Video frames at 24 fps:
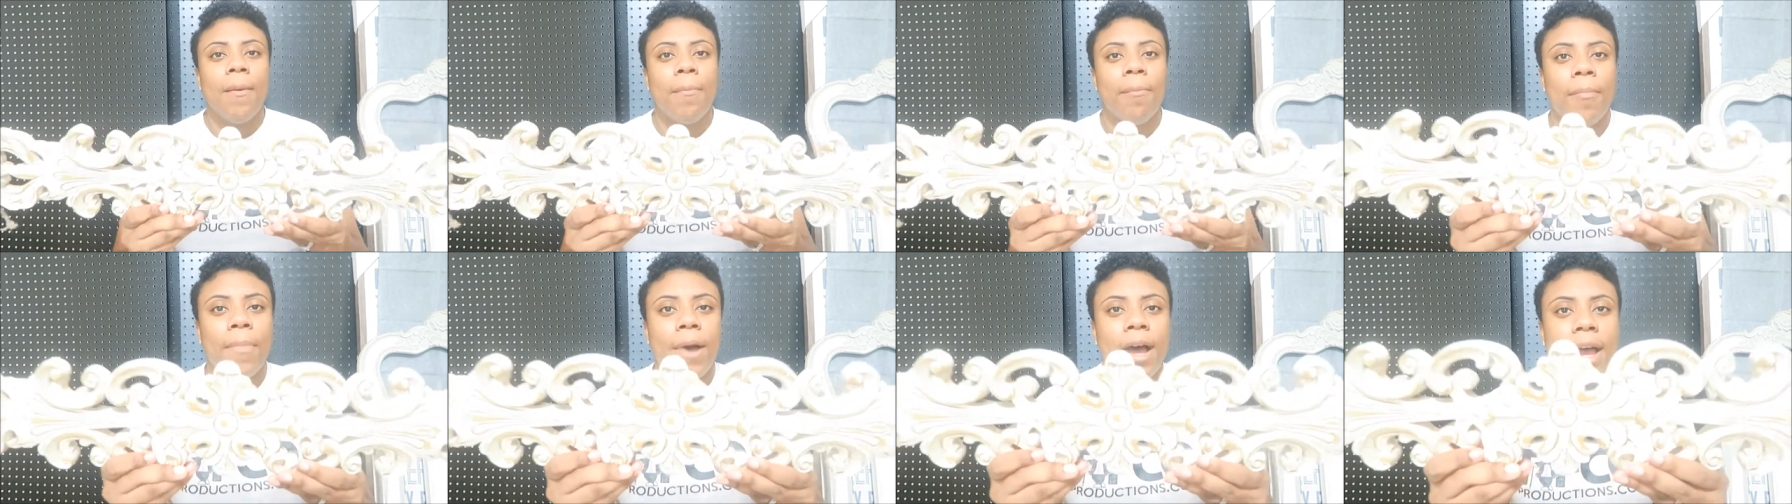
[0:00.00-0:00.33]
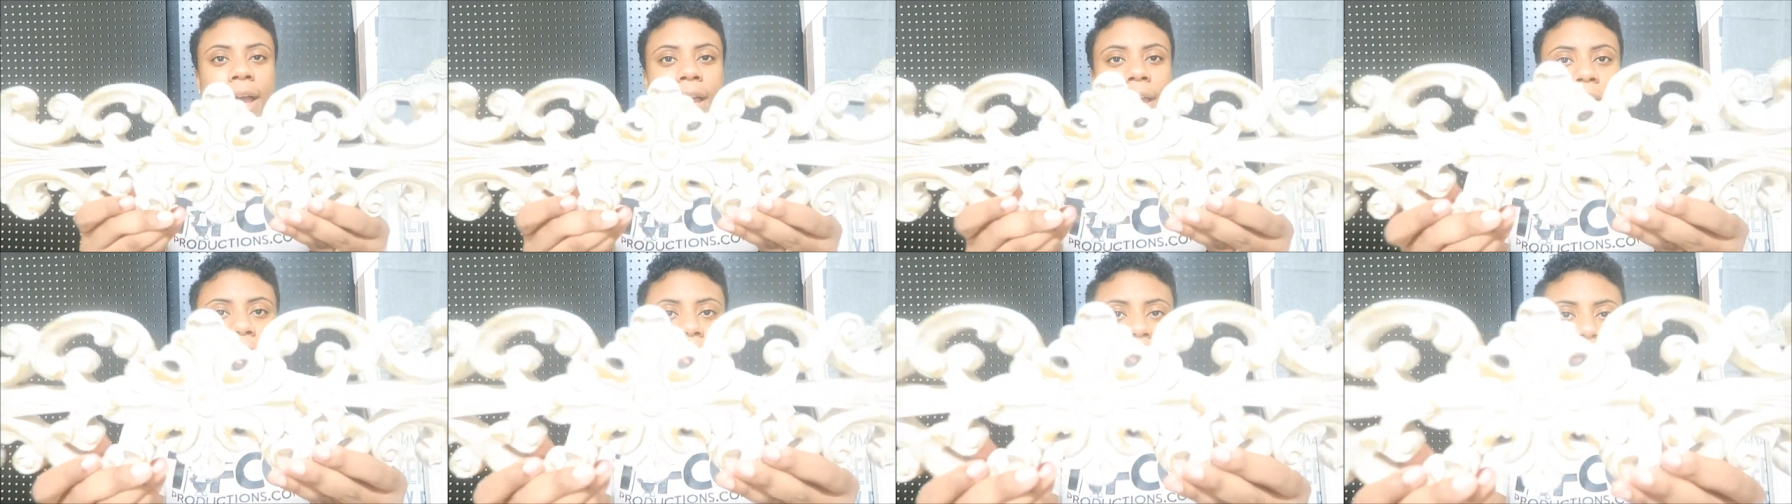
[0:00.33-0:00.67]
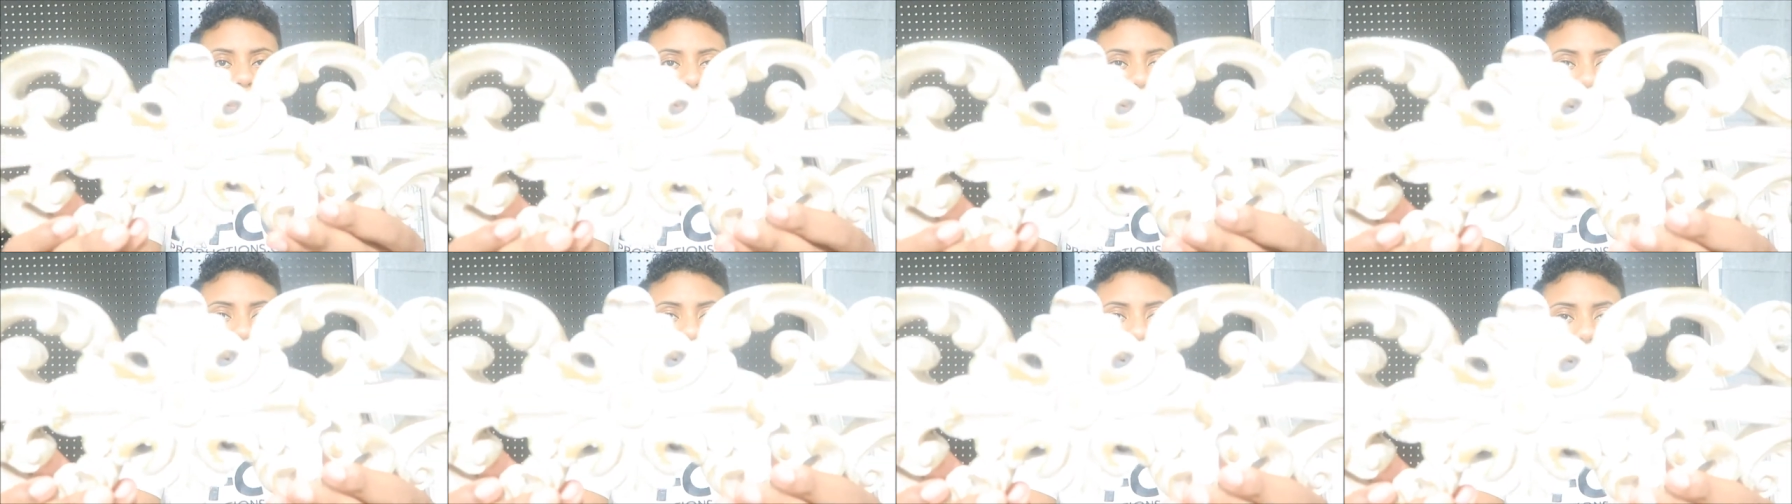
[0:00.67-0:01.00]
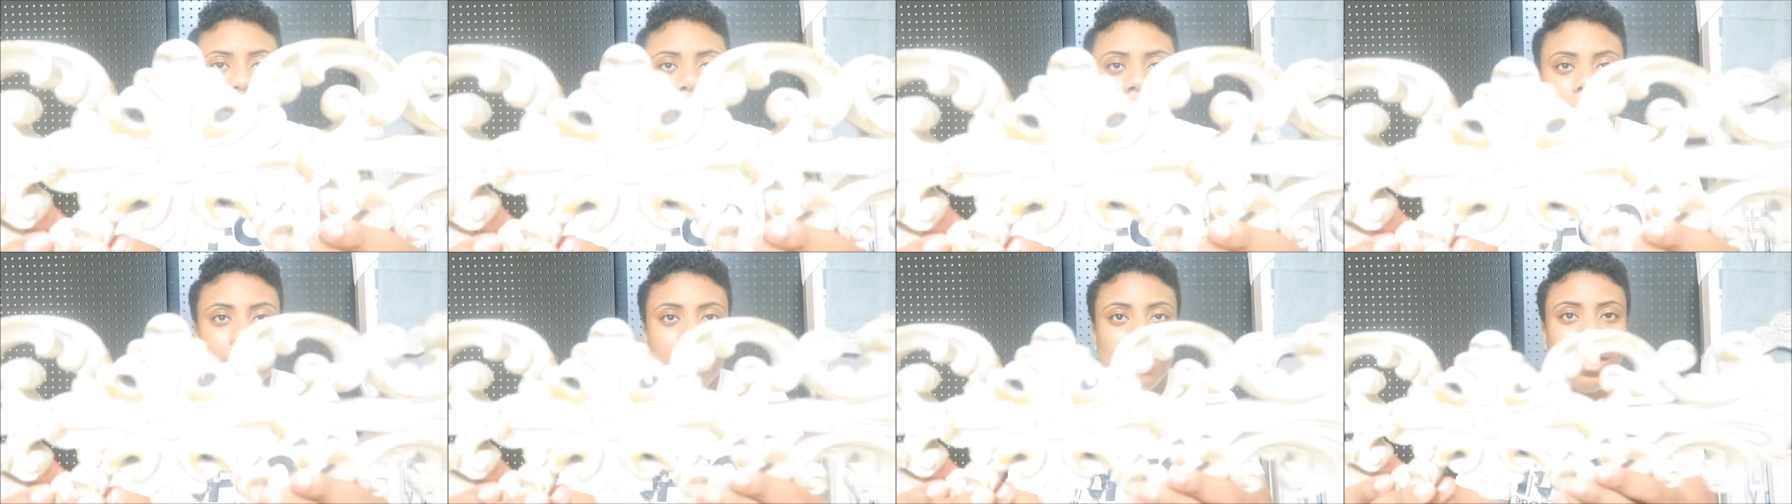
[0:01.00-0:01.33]
my
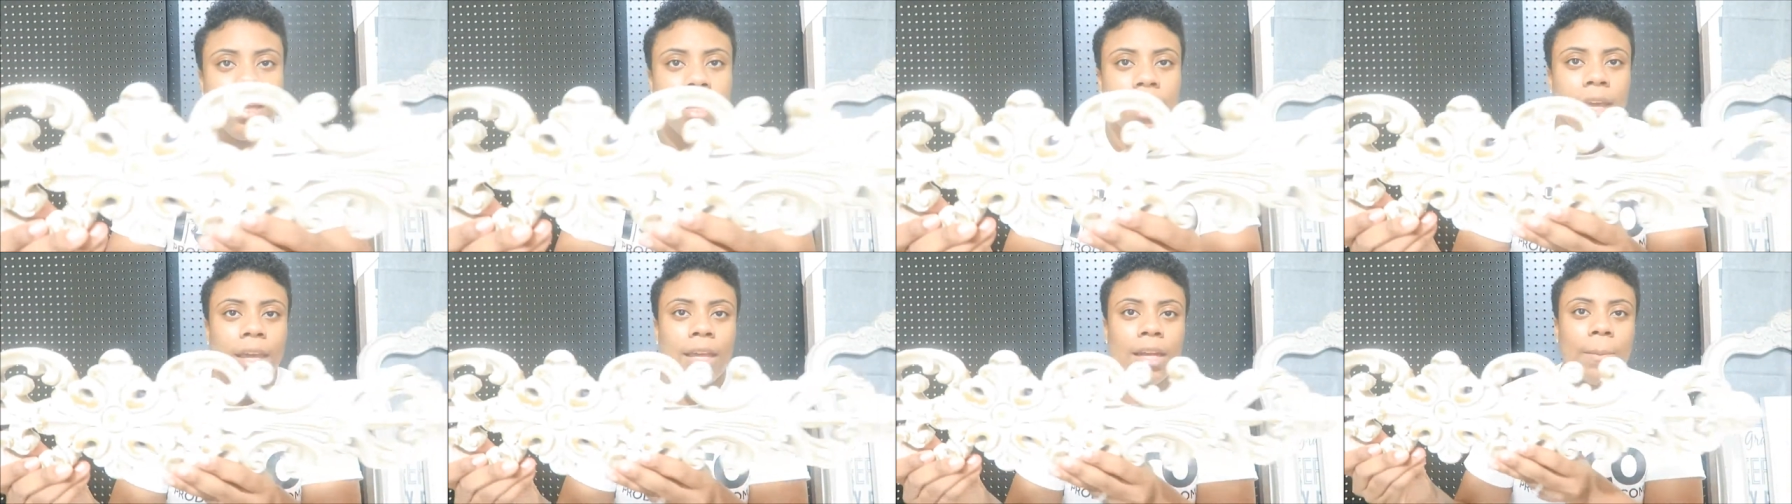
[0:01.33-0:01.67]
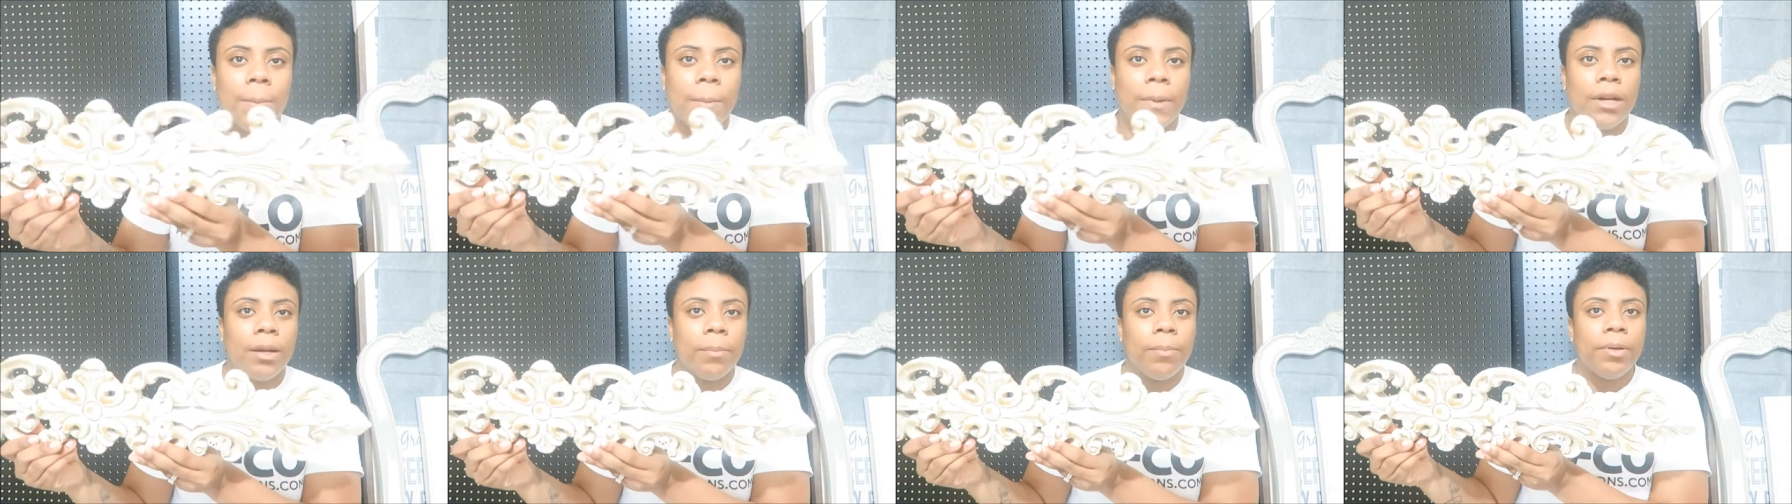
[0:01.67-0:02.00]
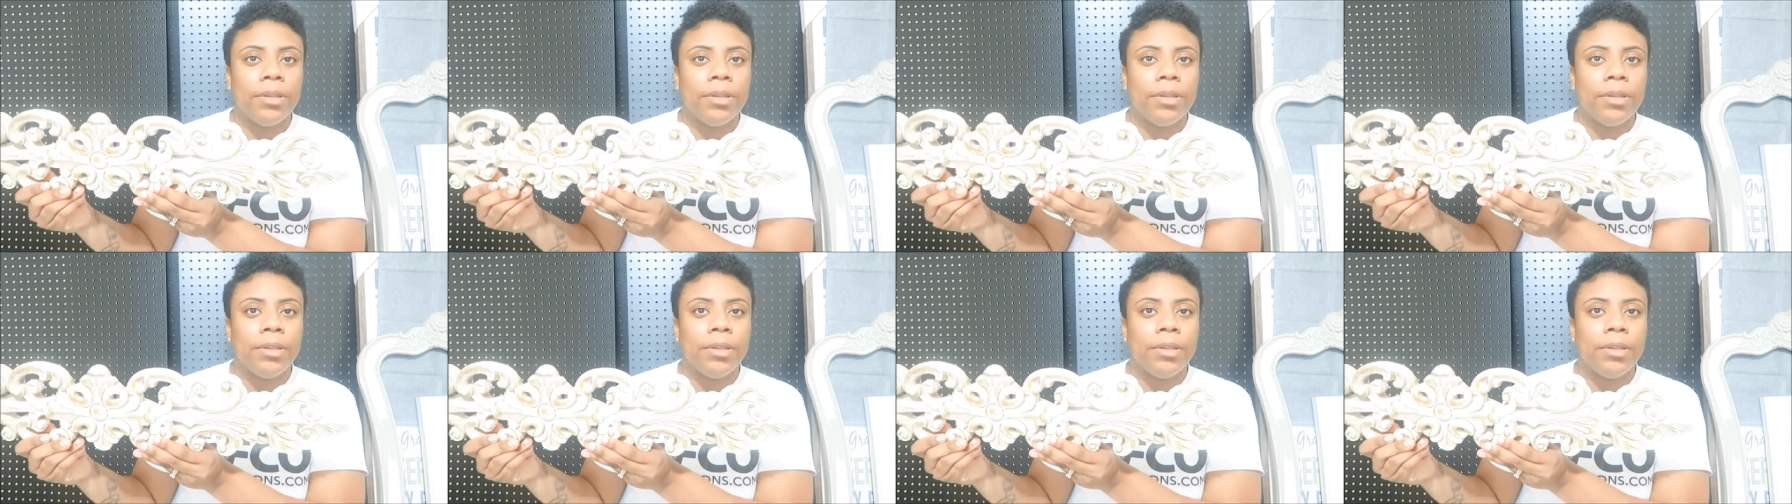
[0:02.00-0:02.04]
theme and I'm gonna